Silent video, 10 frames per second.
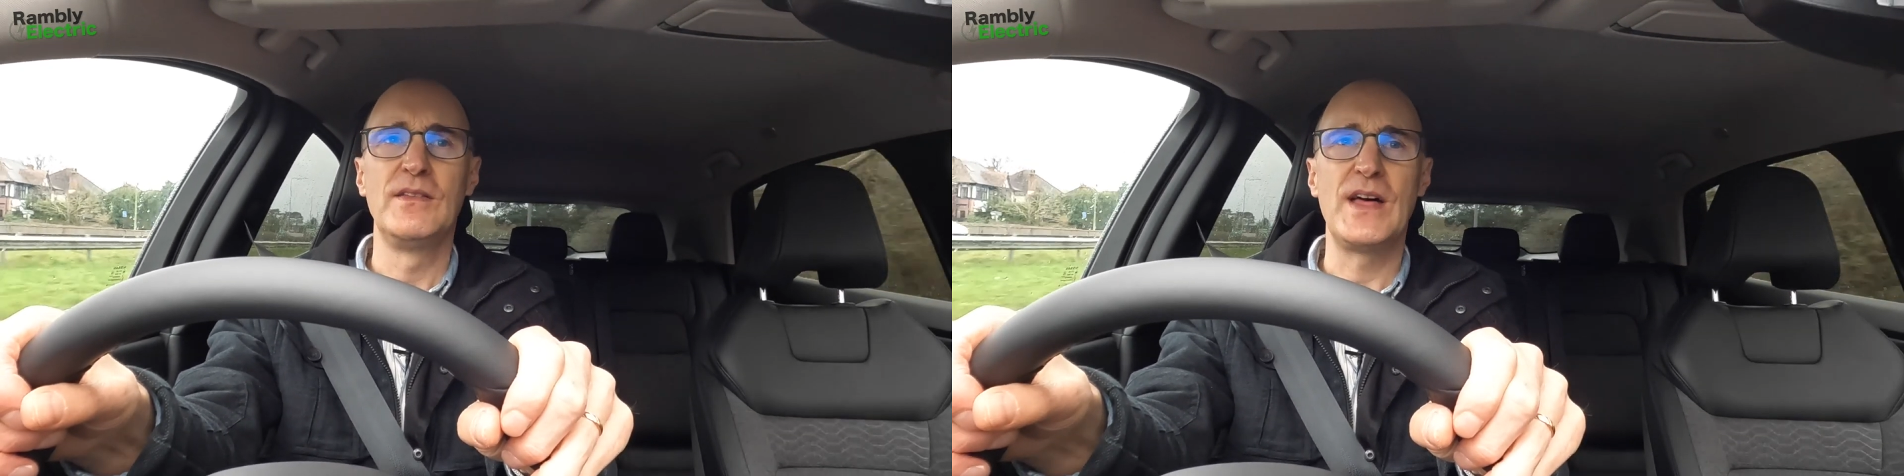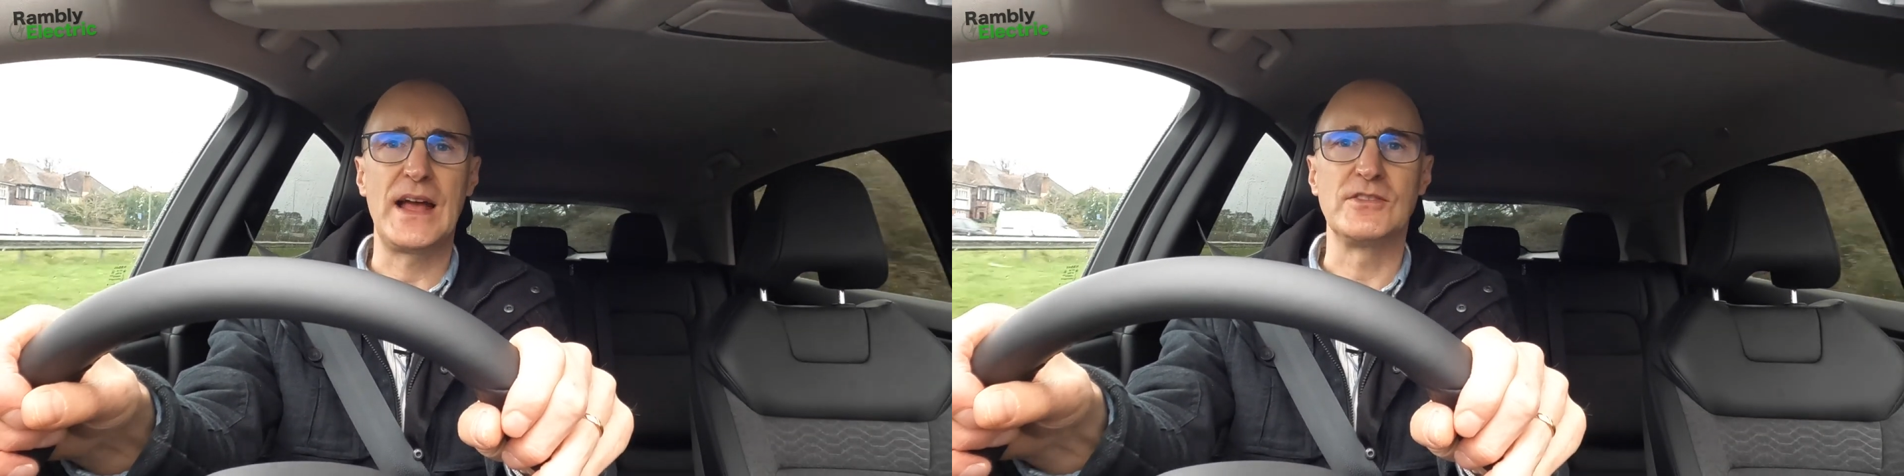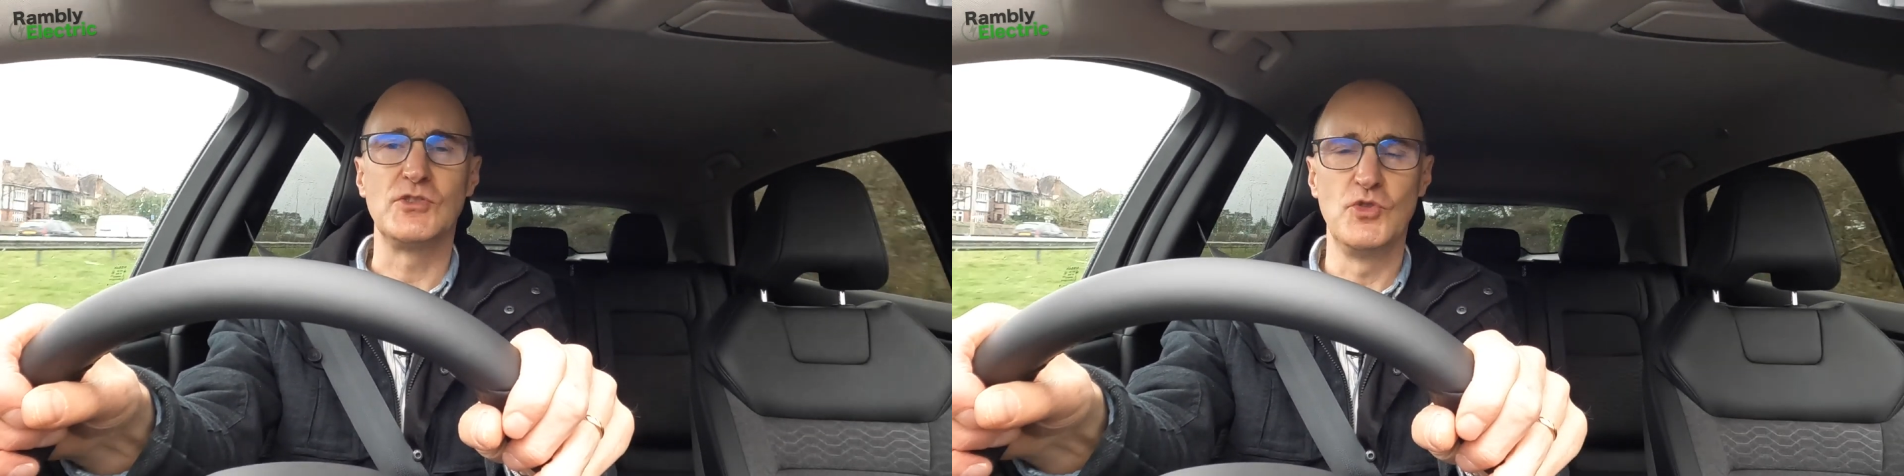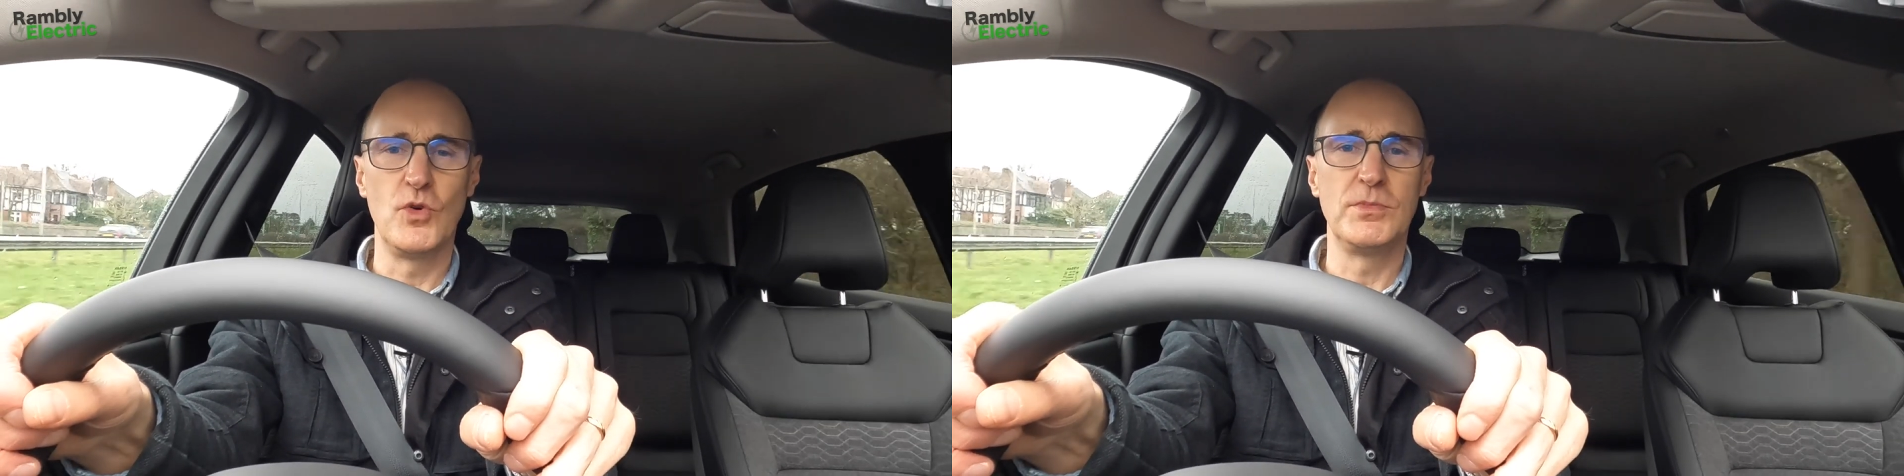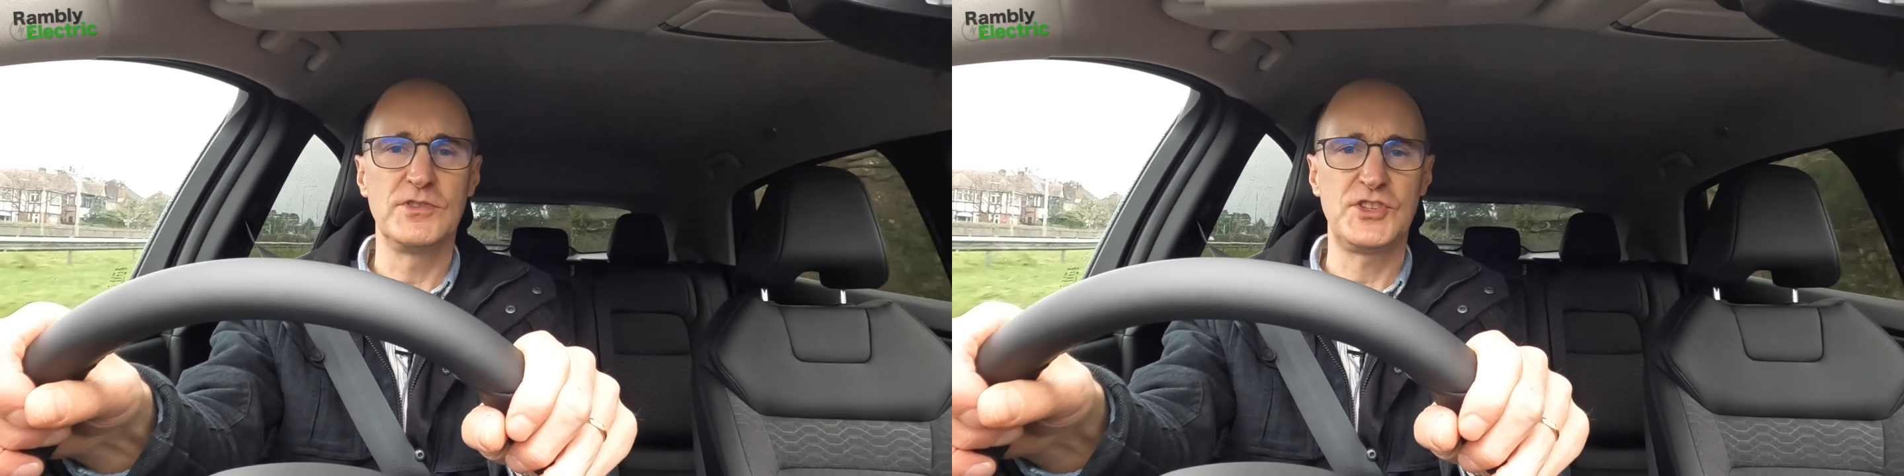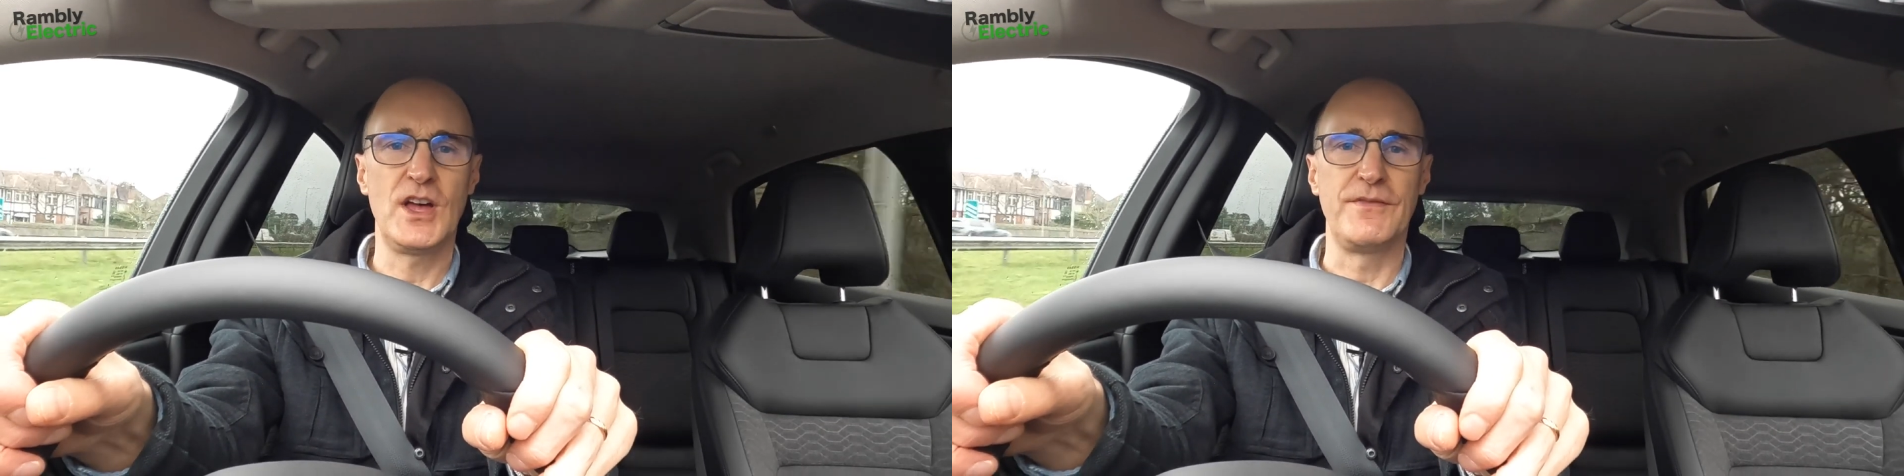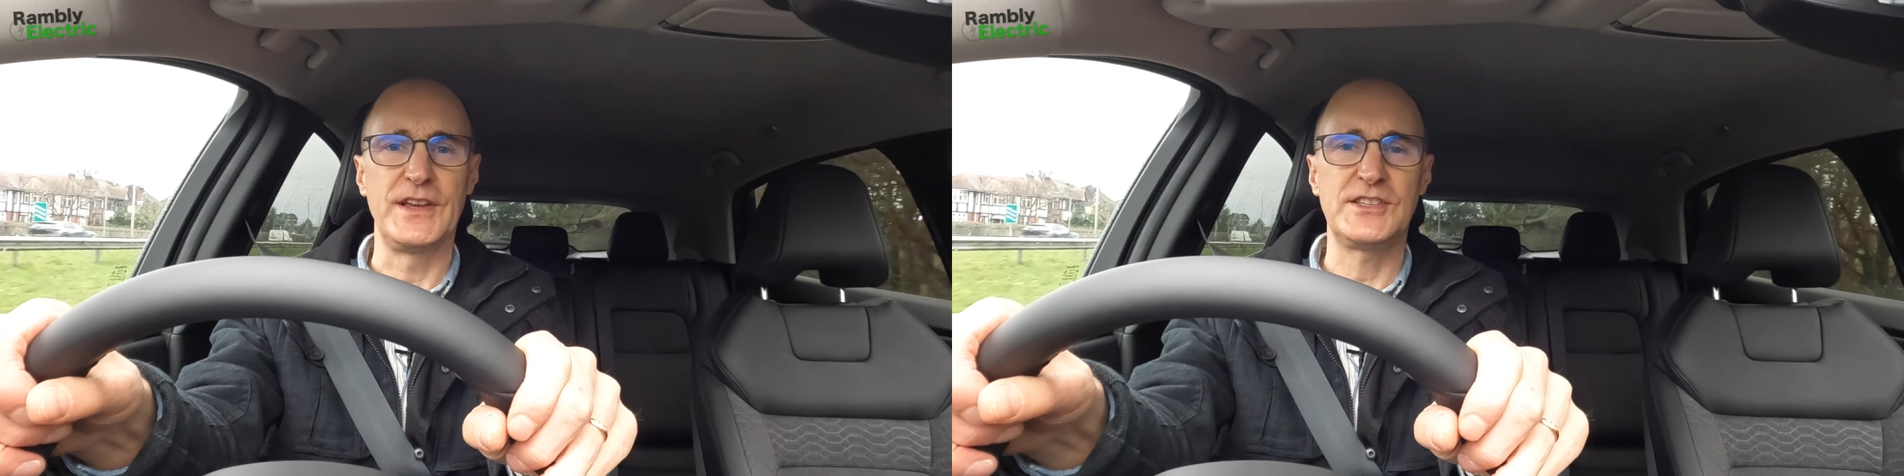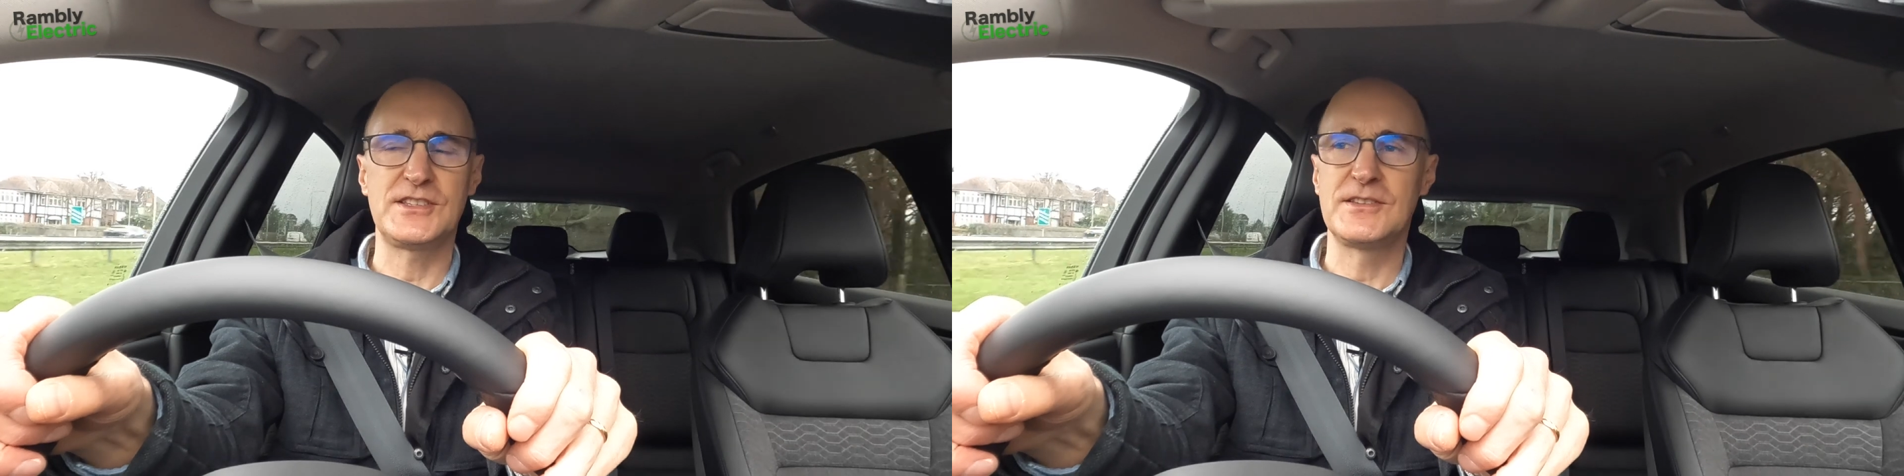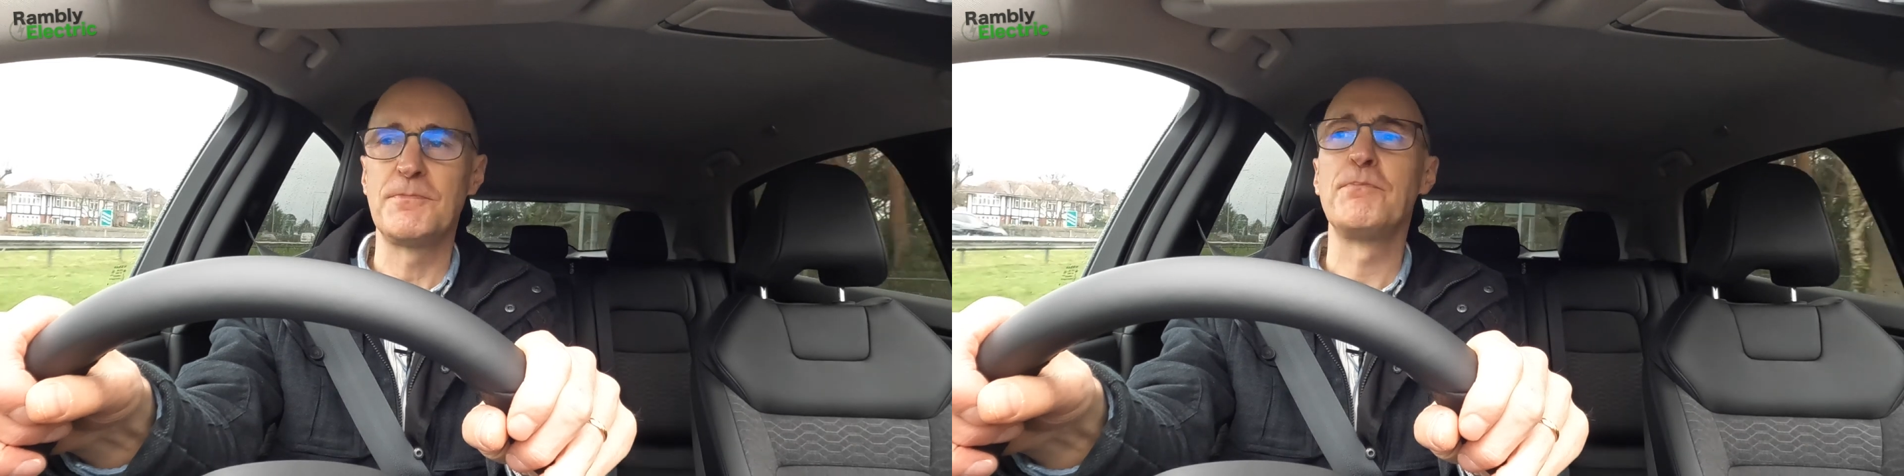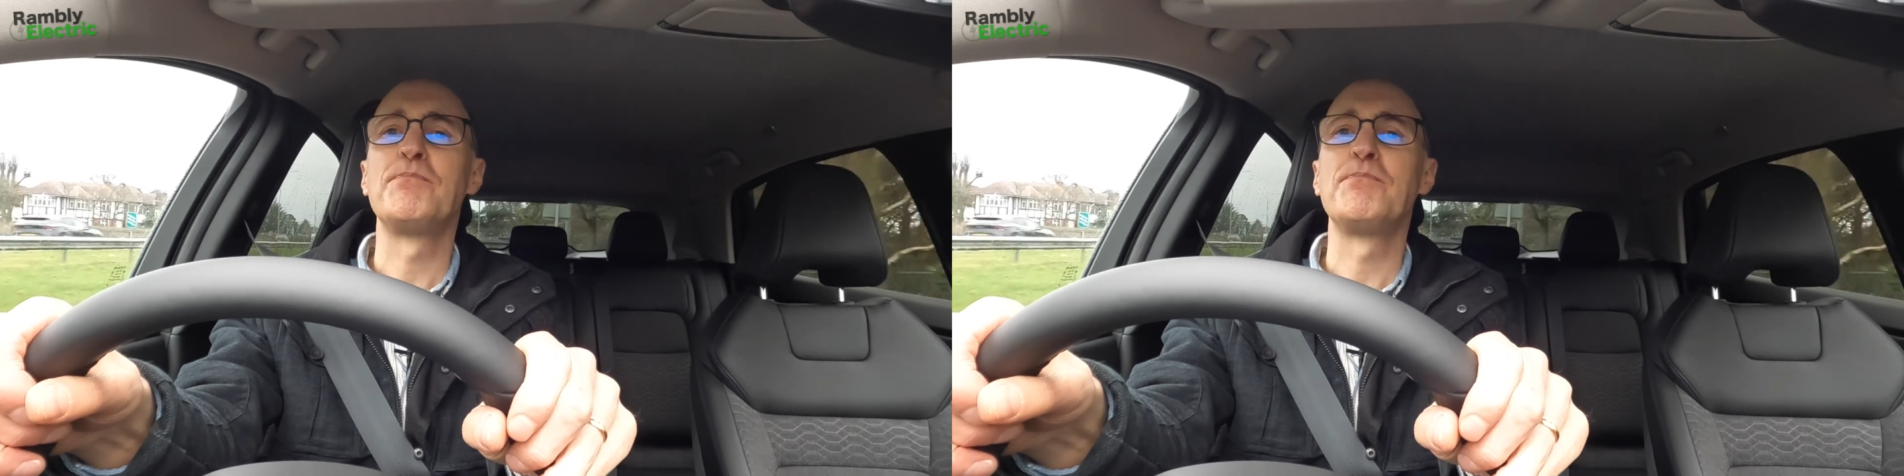that normal service